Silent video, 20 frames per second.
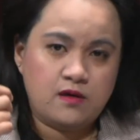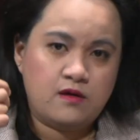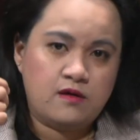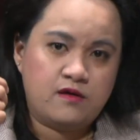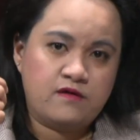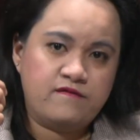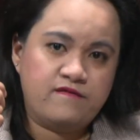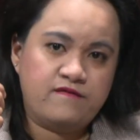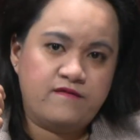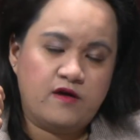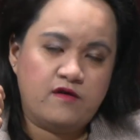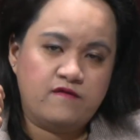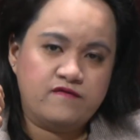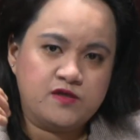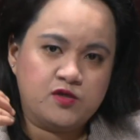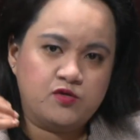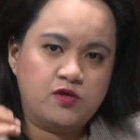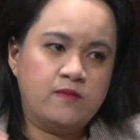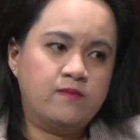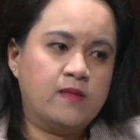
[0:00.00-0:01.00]
of
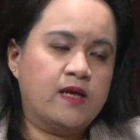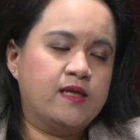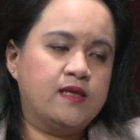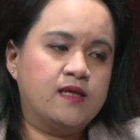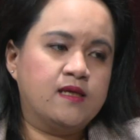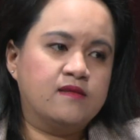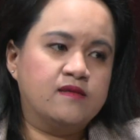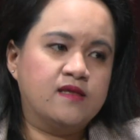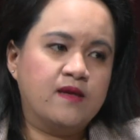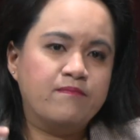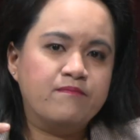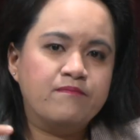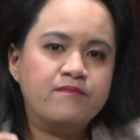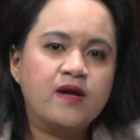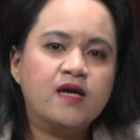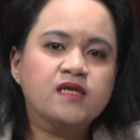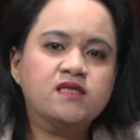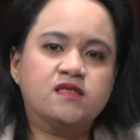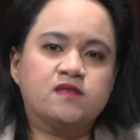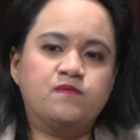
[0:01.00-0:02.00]
streamlining, there
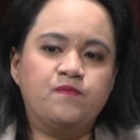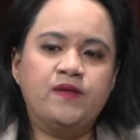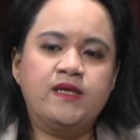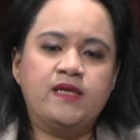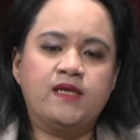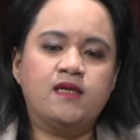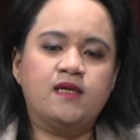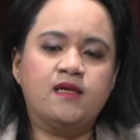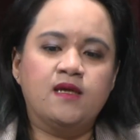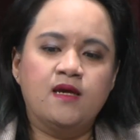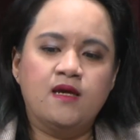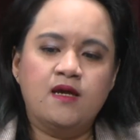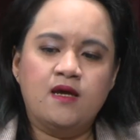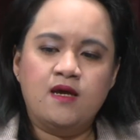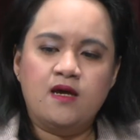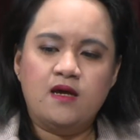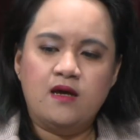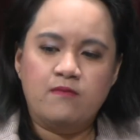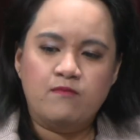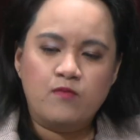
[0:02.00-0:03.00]
must be
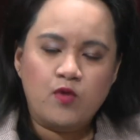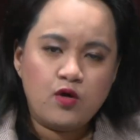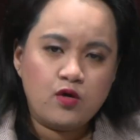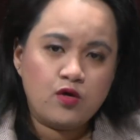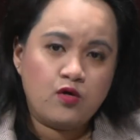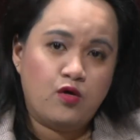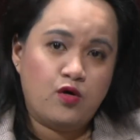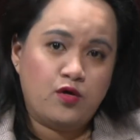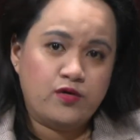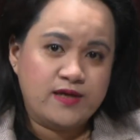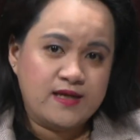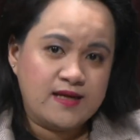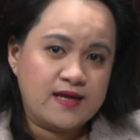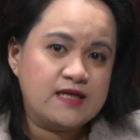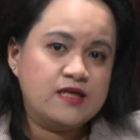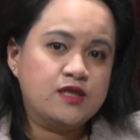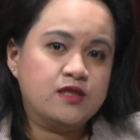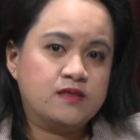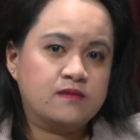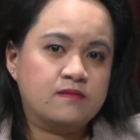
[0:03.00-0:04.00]
more
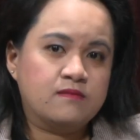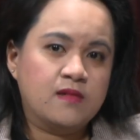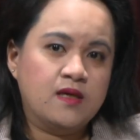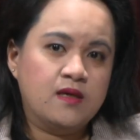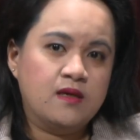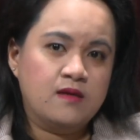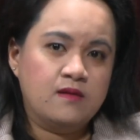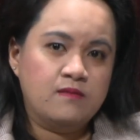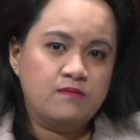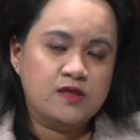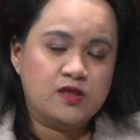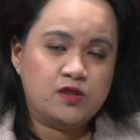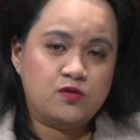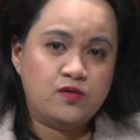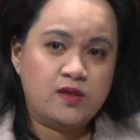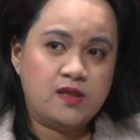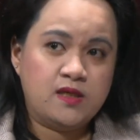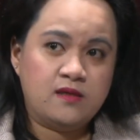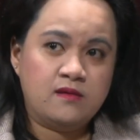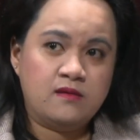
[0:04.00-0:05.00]
coordination
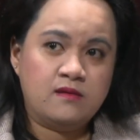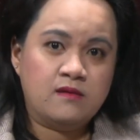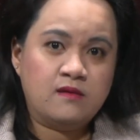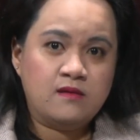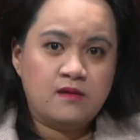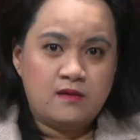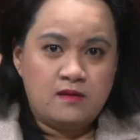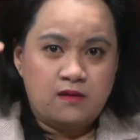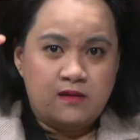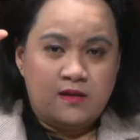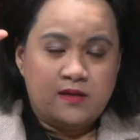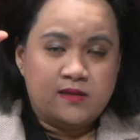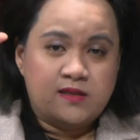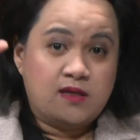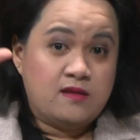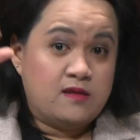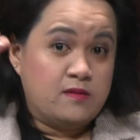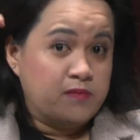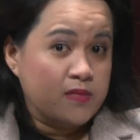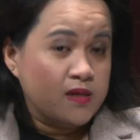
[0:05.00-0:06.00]
between,
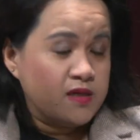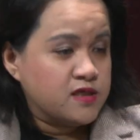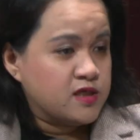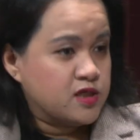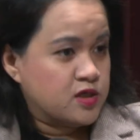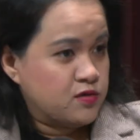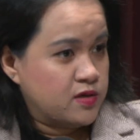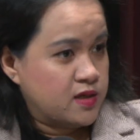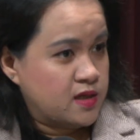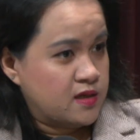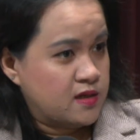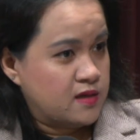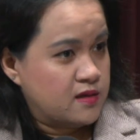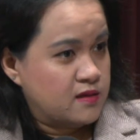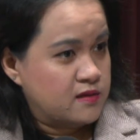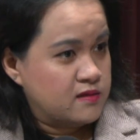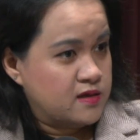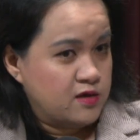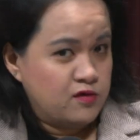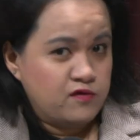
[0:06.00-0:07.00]
say, the ministry
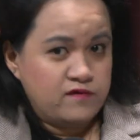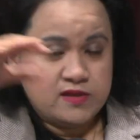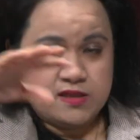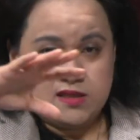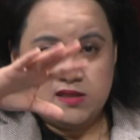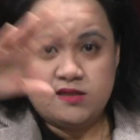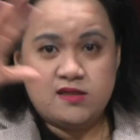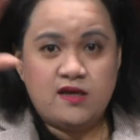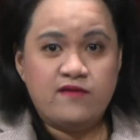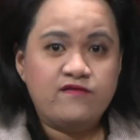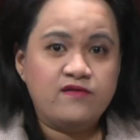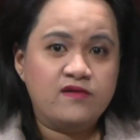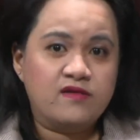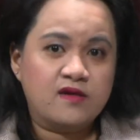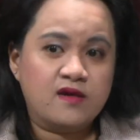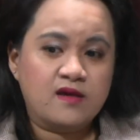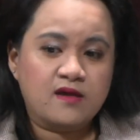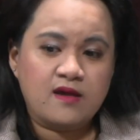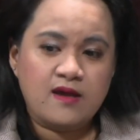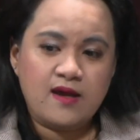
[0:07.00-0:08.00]
that oversees
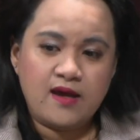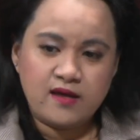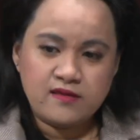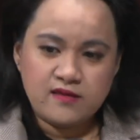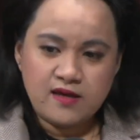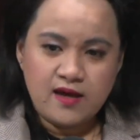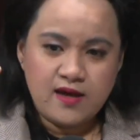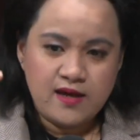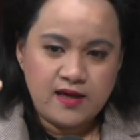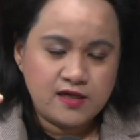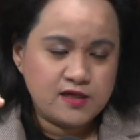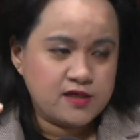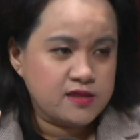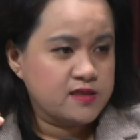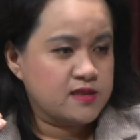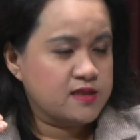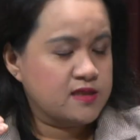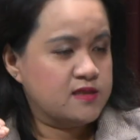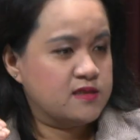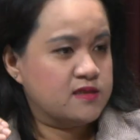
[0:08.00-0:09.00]
everything and the
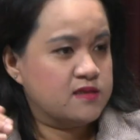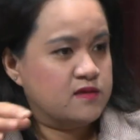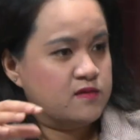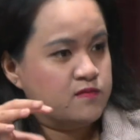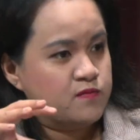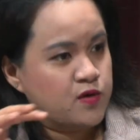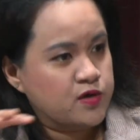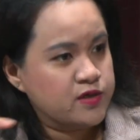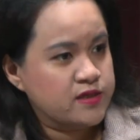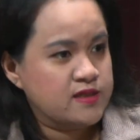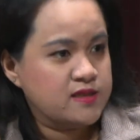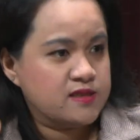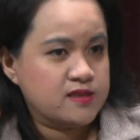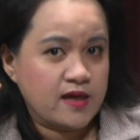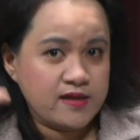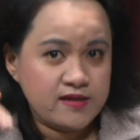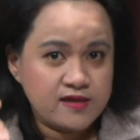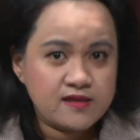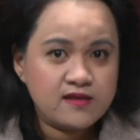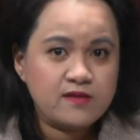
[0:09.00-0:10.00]
agencies and the bodies
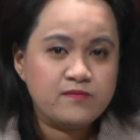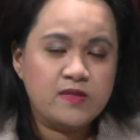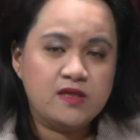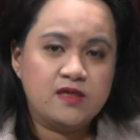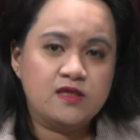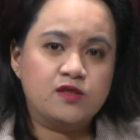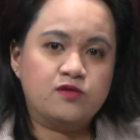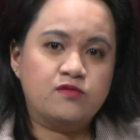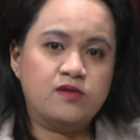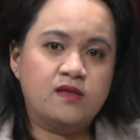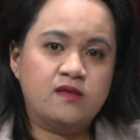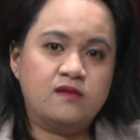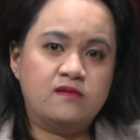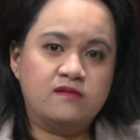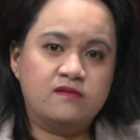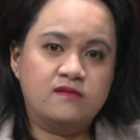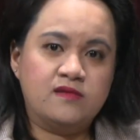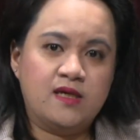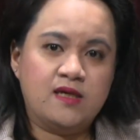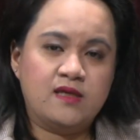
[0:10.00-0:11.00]
under the ministry
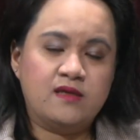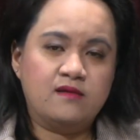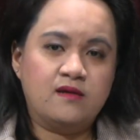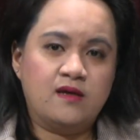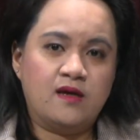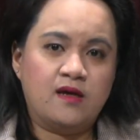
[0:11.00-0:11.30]
that